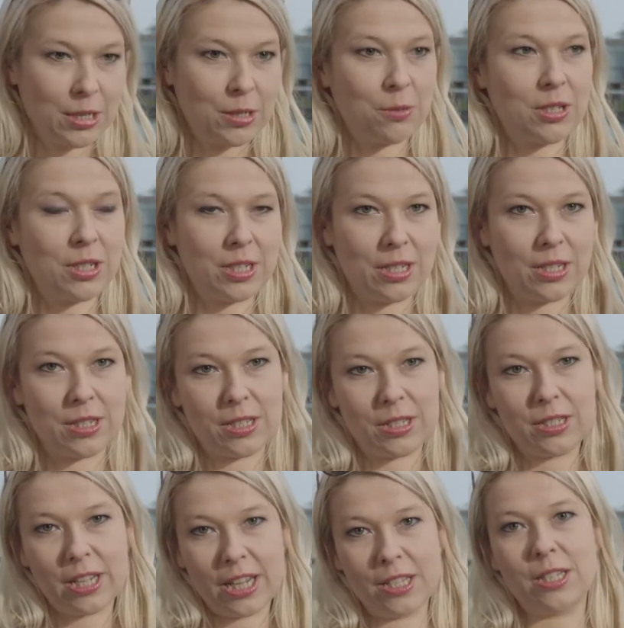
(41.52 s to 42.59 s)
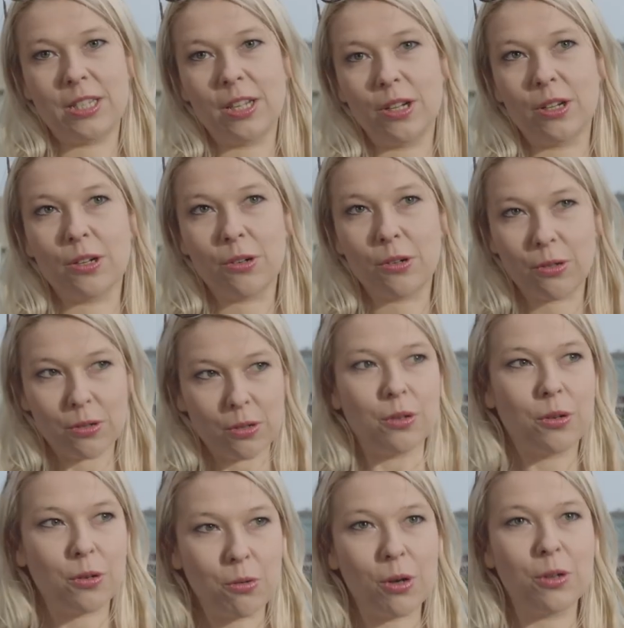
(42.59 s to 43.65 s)
So this is testing
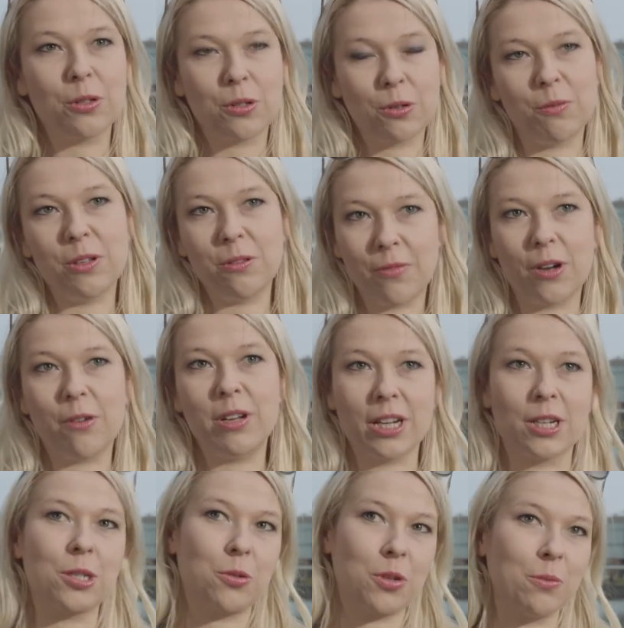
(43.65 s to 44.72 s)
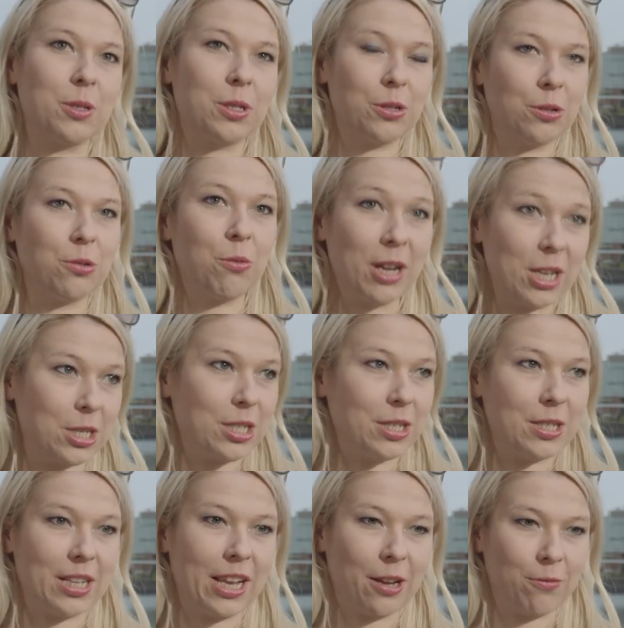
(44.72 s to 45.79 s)
quantum in very extreme
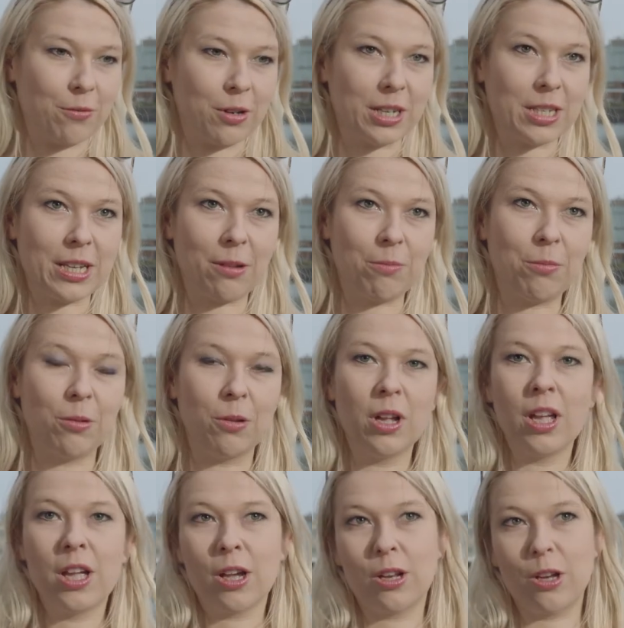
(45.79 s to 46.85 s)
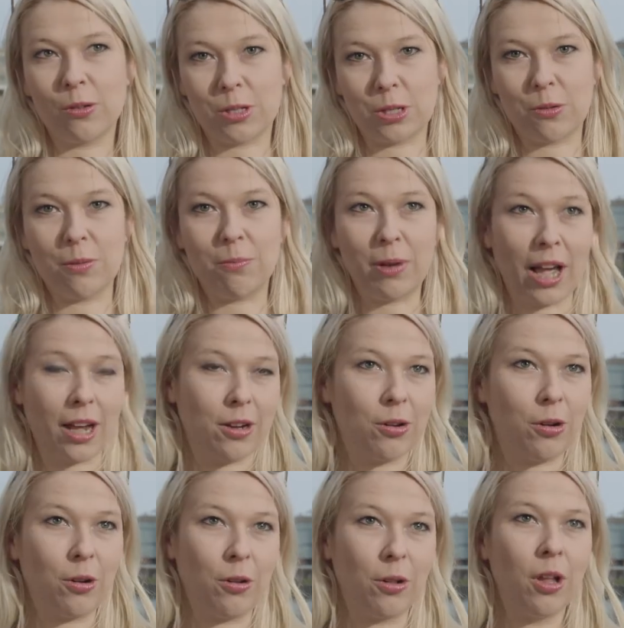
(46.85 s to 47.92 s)
situations, like, for example, close to a black
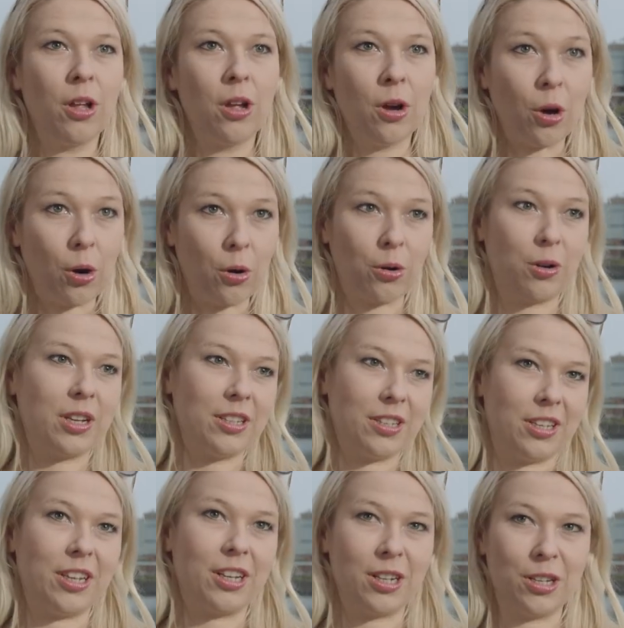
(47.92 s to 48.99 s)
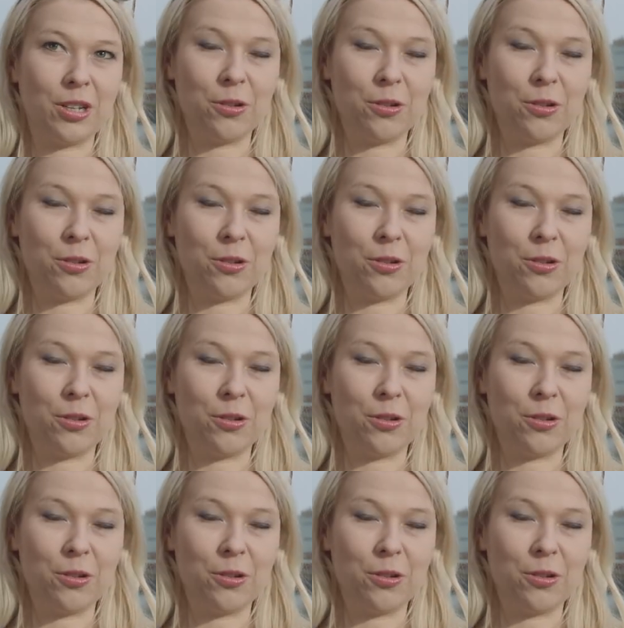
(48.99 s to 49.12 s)
hole or in the early